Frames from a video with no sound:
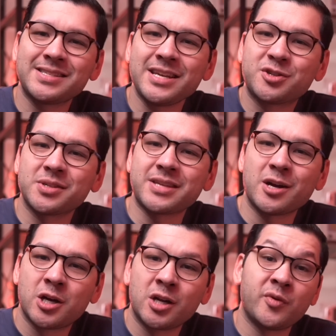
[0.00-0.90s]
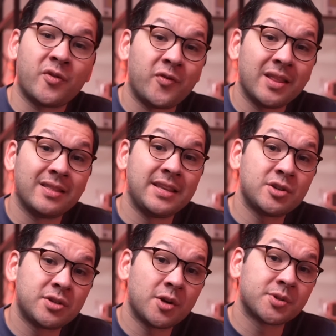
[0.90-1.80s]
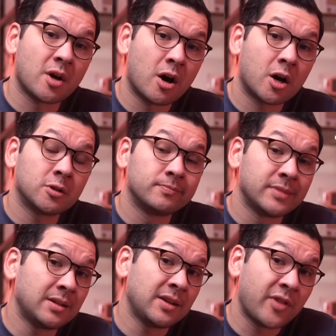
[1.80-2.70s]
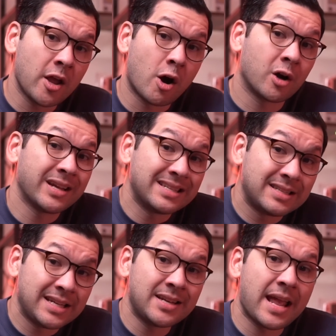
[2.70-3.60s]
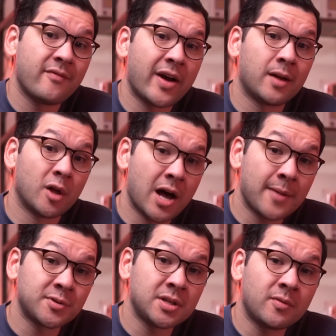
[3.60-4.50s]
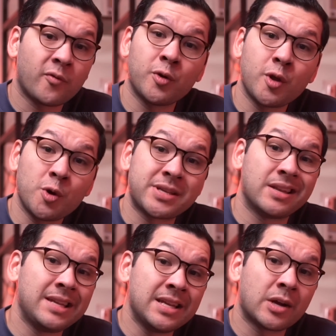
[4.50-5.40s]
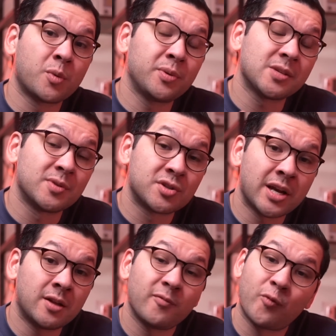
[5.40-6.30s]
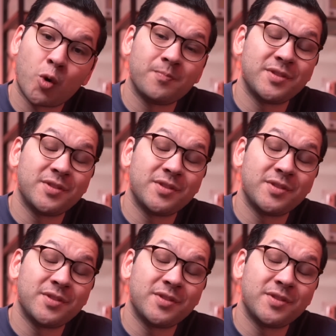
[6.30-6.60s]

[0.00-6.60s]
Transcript: let's see just how good of a fit these shells are and if they are indeed a viable option for those that need a replacement shell for